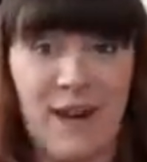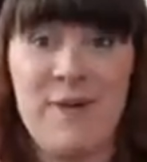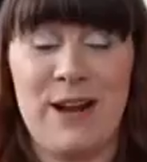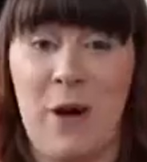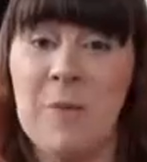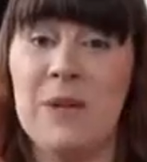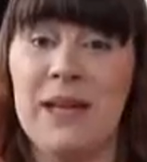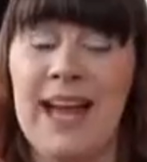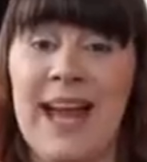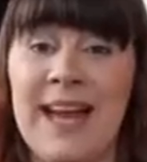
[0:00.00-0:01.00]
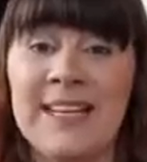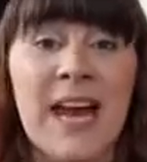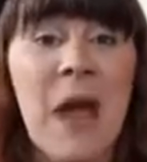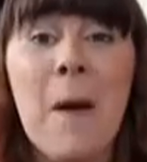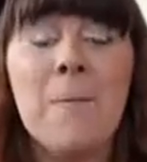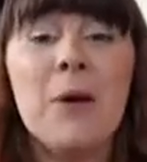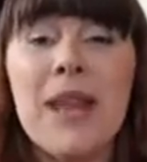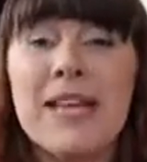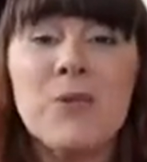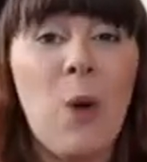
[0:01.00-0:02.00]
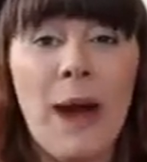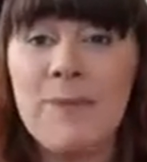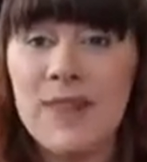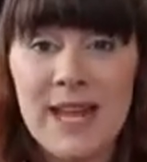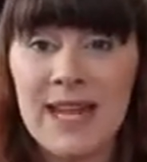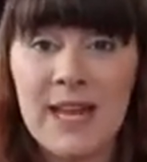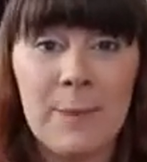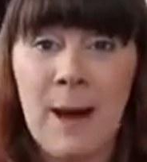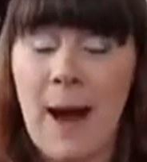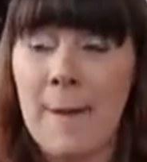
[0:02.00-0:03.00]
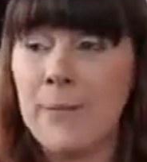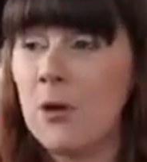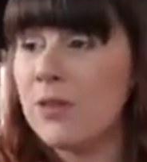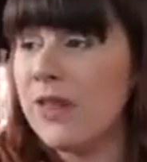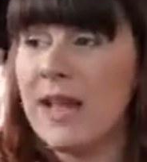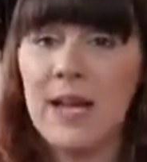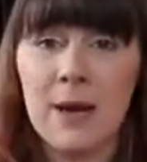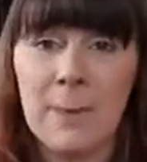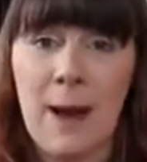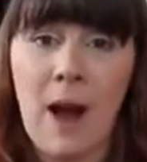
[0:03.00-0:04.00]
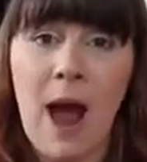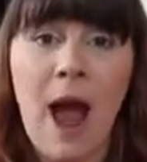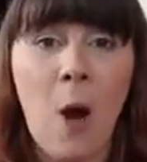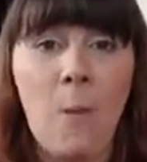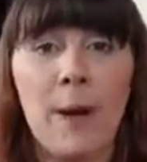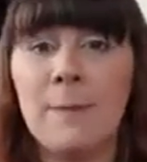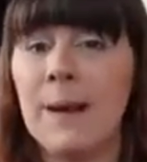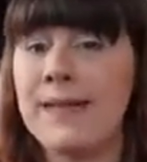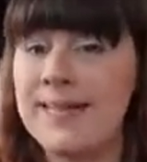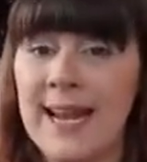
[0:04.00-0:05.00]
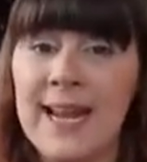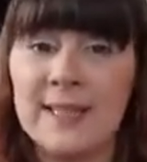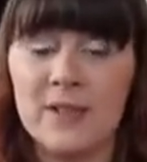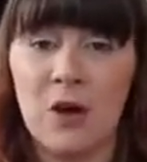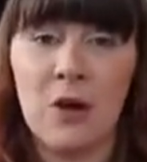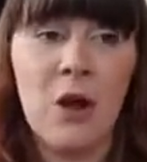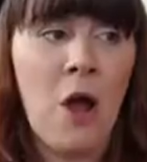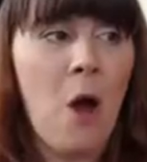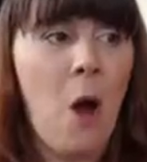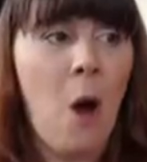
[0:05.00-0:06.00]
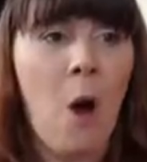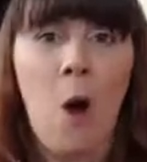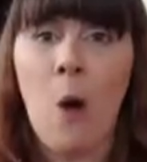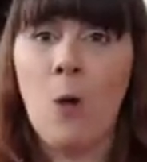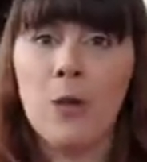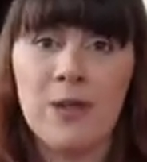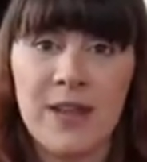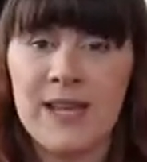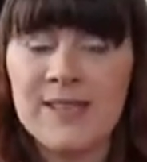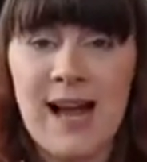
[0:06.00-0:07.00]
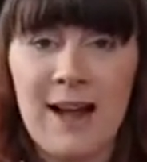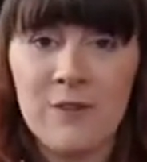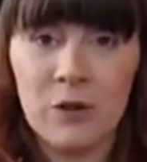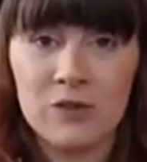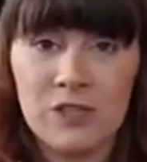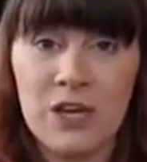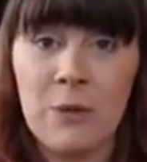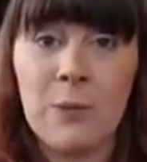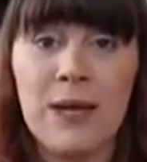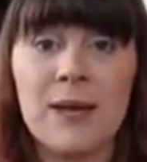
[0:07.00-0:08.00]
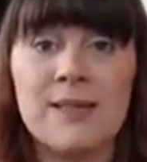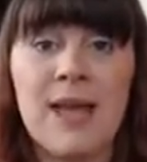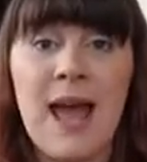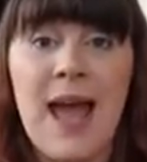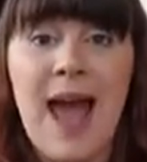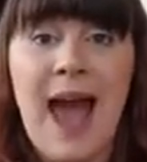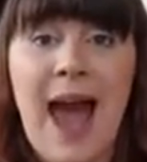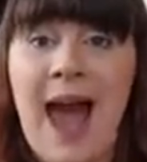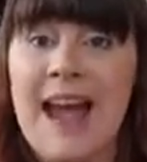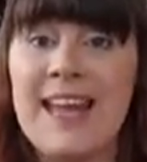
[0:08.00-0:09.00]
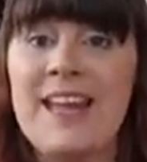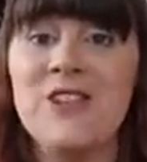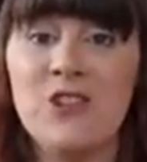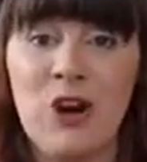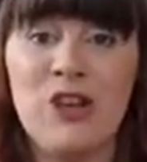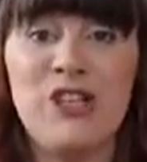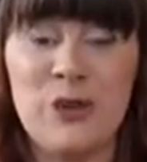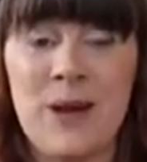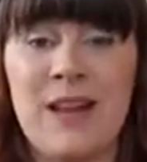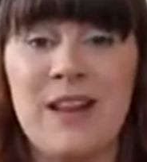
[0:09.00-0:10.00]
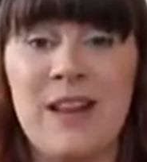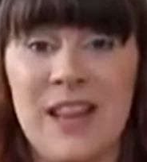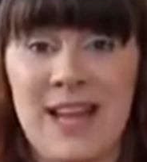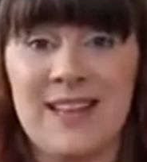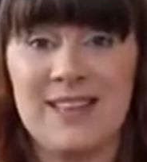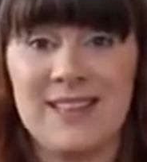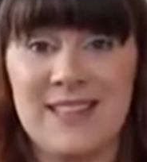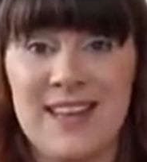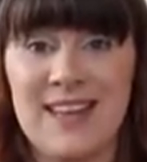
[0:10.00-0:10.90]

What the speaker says: very complicated. But that's what I'm thinking about. I'm not thinking about how bad my day's done or all the things that I've got to do, because I enjoy doing the things